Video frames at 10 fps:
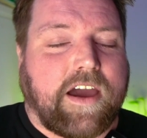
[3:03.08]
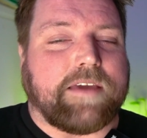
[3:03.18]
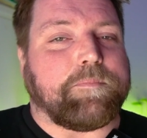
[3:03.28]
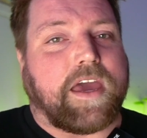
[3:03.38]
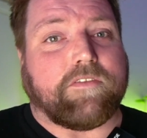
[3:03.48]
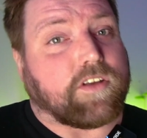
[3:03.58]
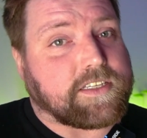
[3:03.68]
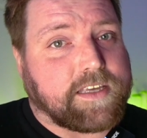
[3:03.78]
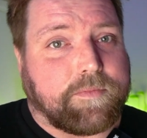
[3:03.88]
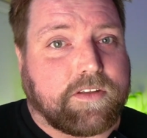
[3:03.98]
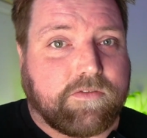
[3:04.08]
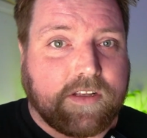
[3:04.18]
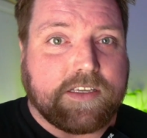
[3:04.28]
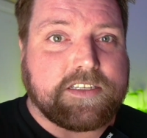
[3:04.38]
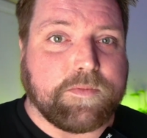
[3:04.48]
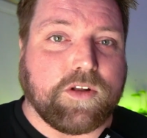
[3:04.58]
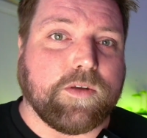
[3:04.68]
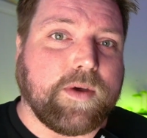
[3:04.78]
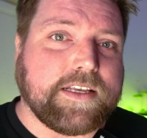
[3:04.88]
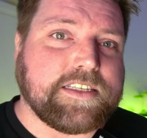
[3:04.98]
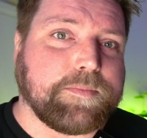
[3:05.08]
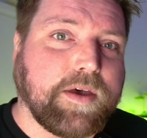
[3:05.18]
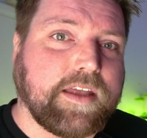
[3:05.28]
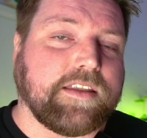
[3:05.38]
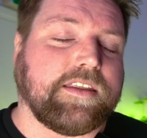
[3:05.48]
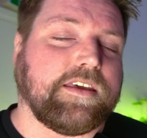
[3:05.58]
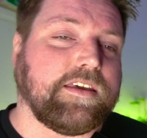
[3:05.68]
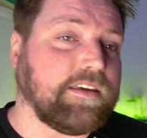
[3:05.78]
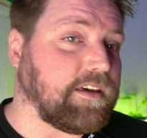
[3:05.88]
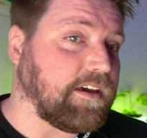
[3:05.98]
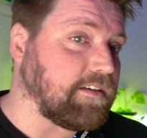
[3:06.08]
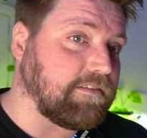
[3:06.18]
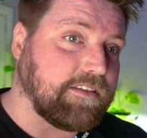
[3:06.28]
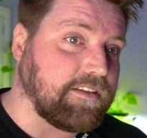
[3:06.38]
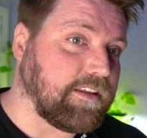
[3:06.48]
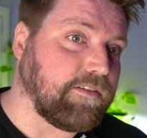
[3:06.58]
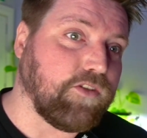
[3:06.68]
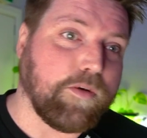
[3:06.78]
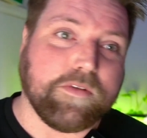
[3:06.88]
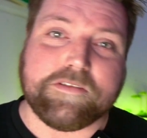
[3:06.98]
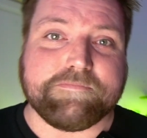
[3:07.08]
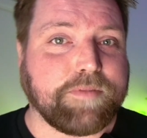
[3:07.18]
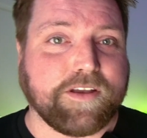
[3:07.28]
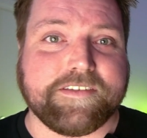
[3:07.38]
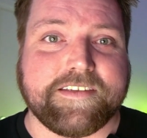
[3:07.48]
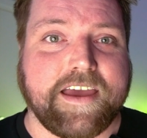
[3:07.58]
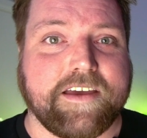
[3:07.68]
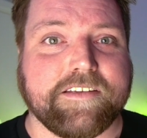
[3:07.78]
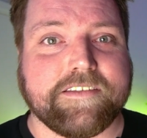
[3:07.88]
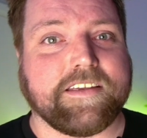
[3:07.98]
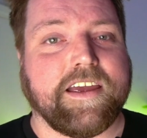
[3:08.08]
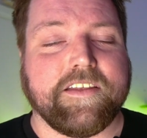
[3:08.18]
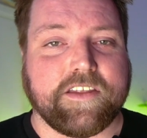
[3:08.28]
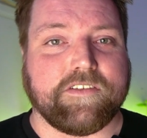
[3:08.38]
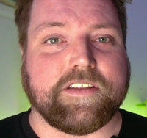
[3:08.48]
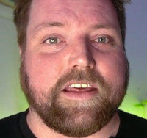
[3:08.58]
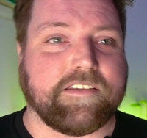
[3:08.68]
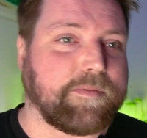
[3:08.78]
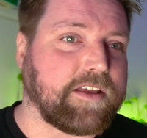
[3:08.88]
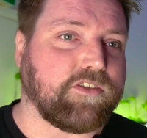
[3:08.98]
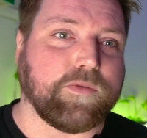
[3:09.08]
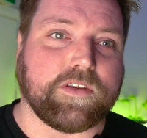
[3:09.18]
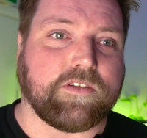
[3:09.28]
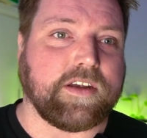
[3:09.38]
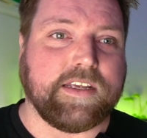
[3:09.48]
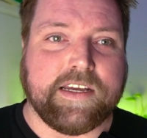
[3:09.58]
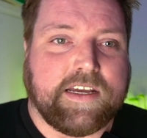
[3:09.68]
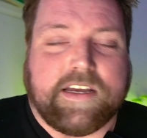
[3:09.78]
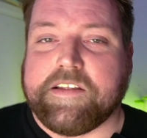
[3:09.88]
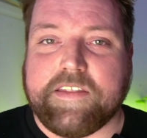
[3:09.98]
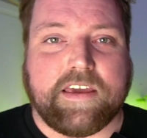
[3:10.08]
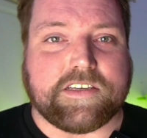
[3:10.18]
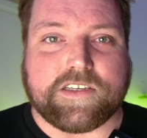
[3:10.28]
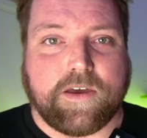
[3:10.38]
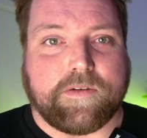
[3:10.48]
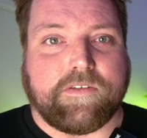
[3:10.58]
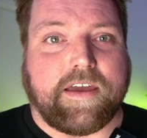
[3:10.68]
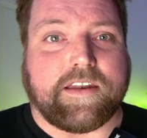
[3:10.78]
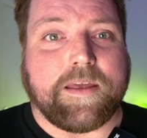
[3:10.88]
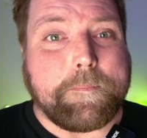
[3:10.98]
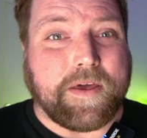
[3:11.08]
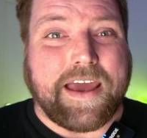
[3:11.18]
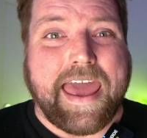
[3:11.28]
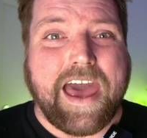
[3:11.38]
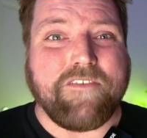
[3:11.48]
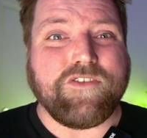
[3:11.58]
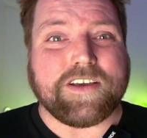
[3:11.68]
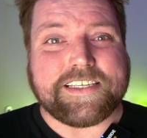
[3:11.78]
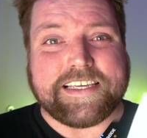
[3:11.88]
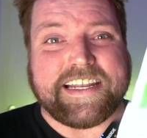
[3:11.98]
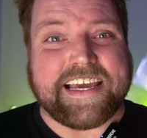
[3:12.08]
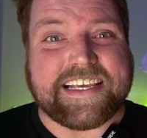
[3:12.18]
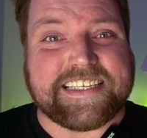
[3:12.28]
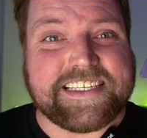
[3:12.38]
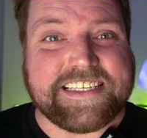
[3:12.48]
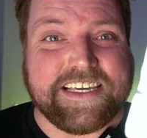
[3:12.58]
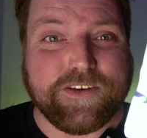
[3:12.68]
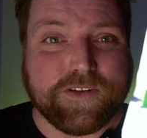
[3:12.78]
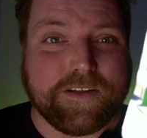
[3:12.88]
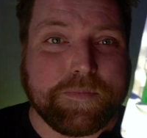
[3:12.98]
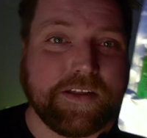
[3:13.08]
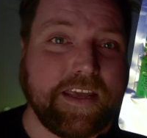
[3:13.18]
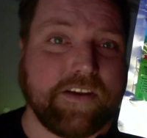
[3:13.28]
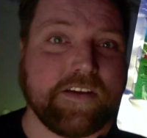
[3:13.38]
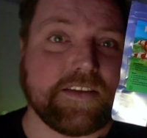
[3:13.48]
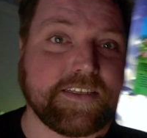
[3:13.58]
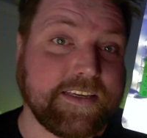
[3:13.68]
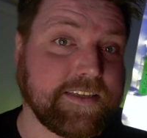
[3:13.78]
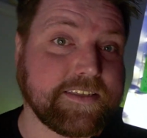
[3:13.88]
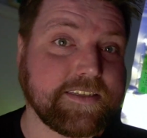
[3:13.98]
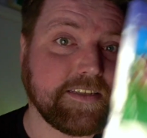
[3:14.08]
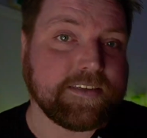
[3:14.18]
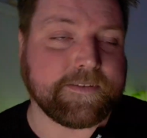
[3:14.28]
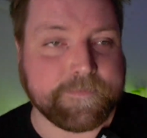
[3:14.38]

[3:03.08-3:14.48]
I may have lost some of the really smaller ones, but the normal pond snails that are in there, there's about 2 or 3, they're just going around. But I have not seen a single Planaria since.